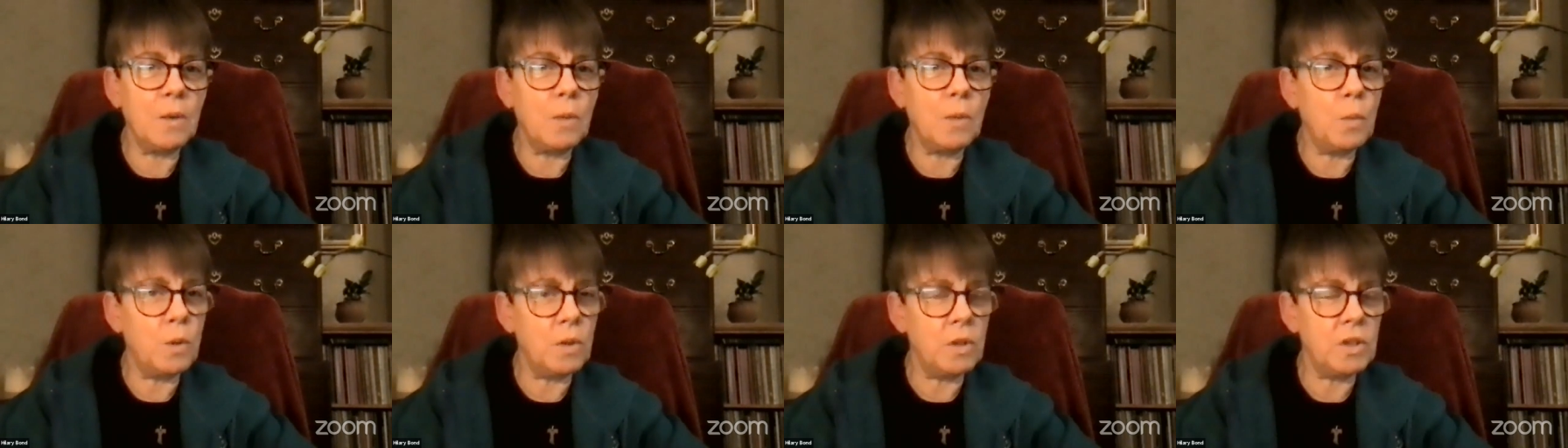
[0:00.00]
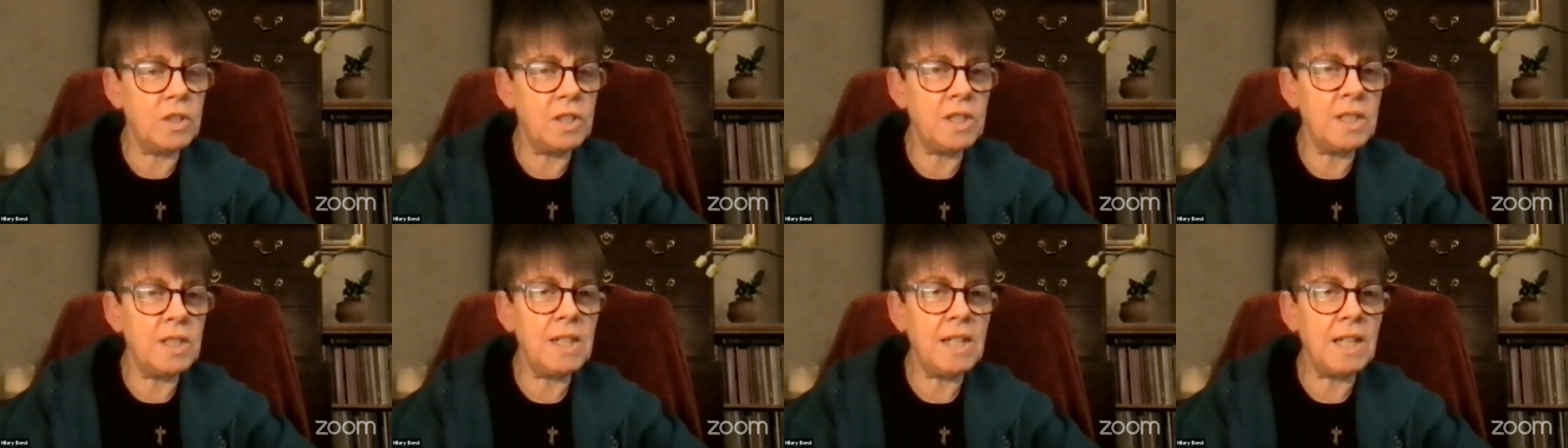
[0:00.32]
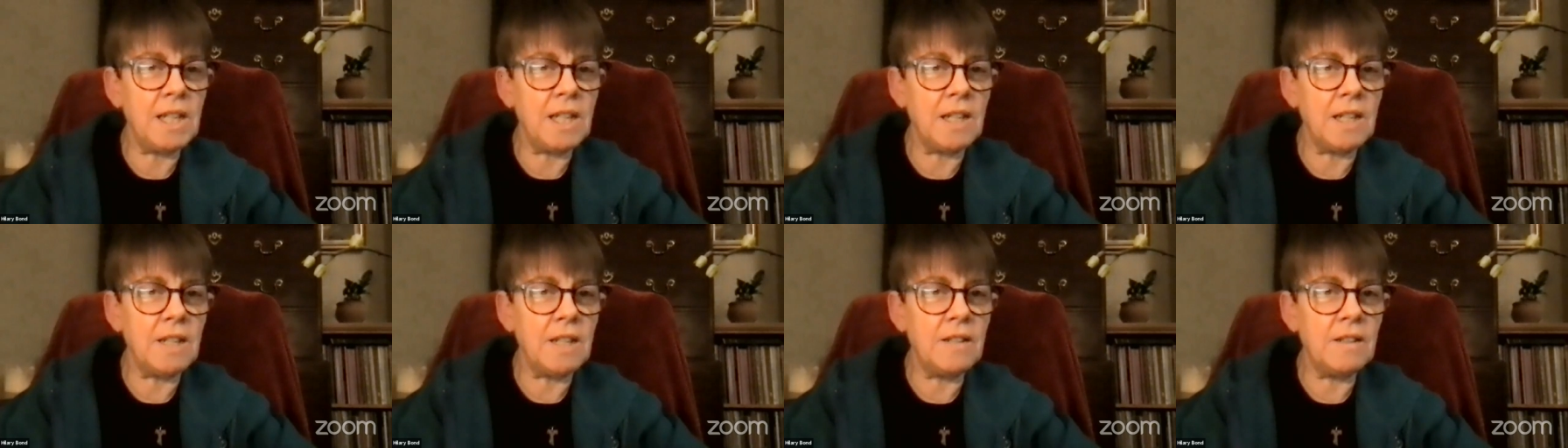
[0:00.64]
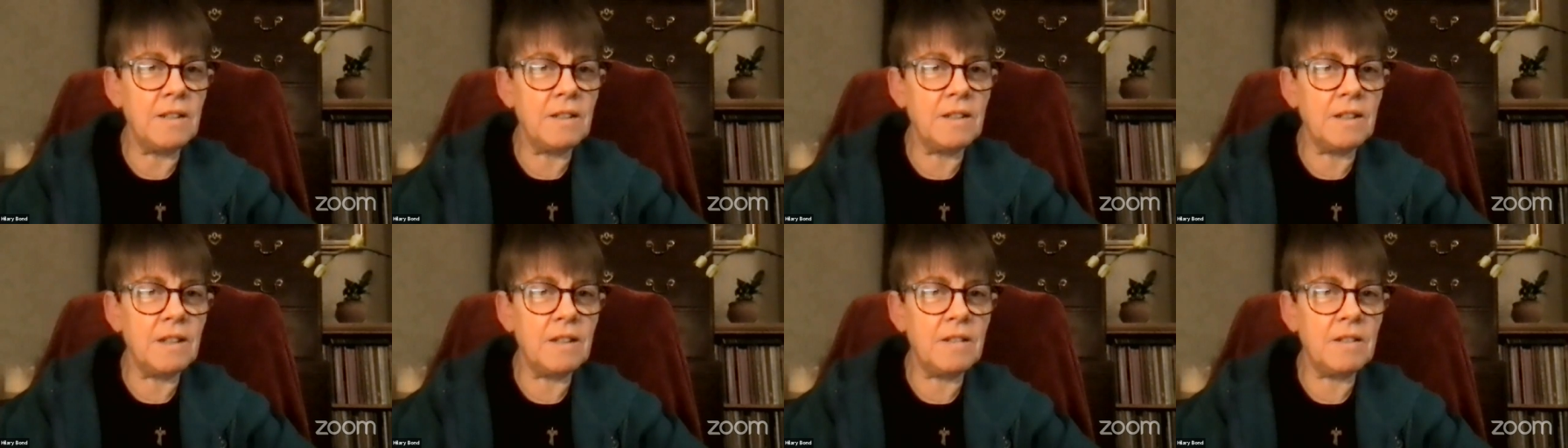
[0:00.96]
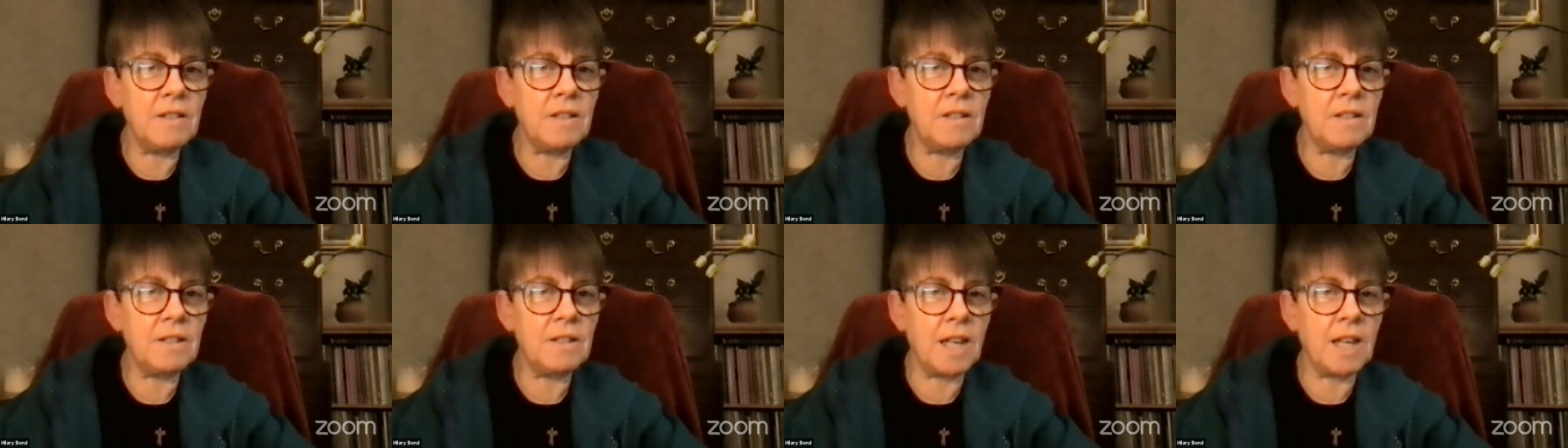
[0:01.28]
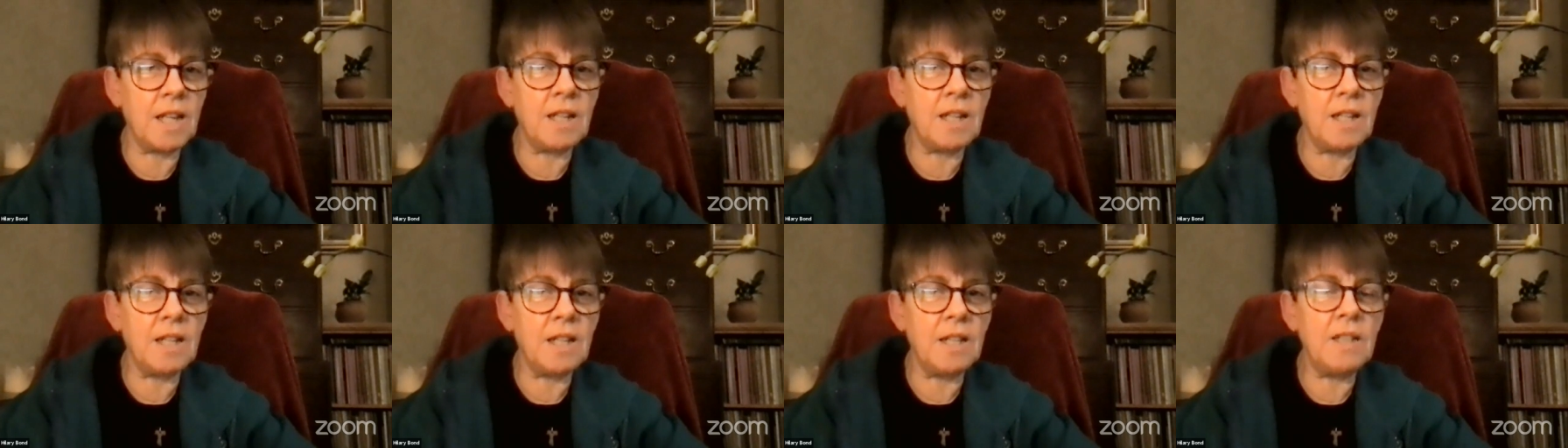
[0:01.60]
what she needs is
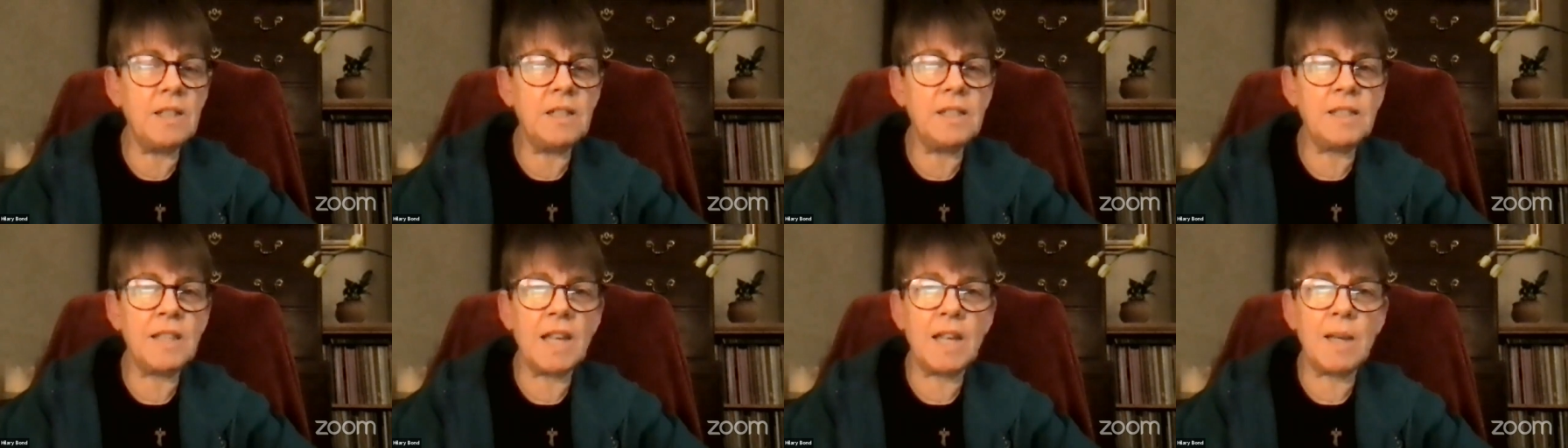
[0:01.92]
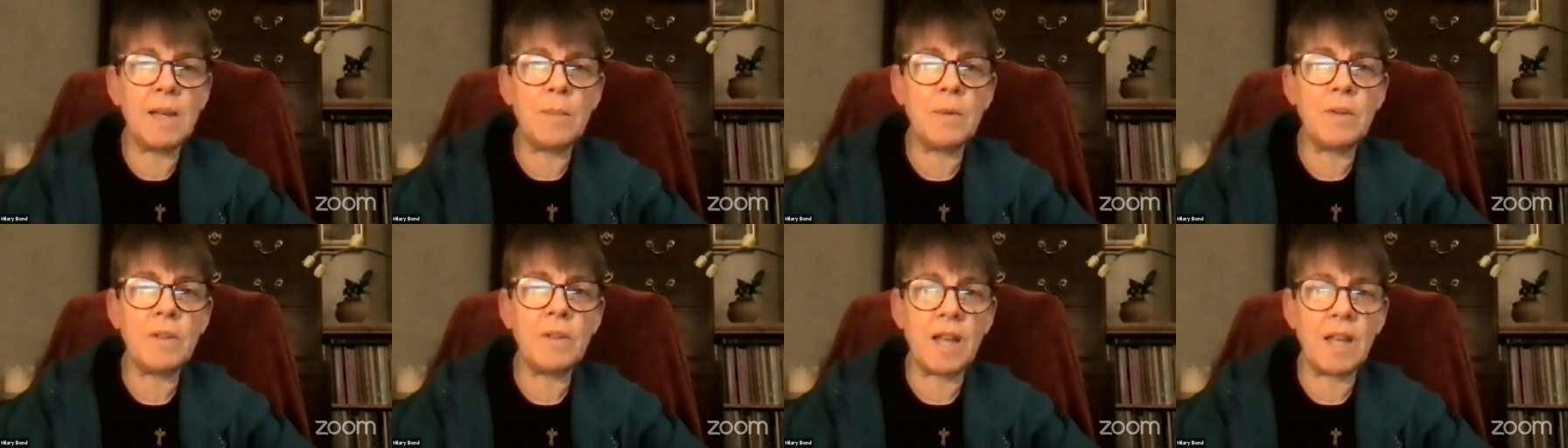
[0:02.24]
exactly the same as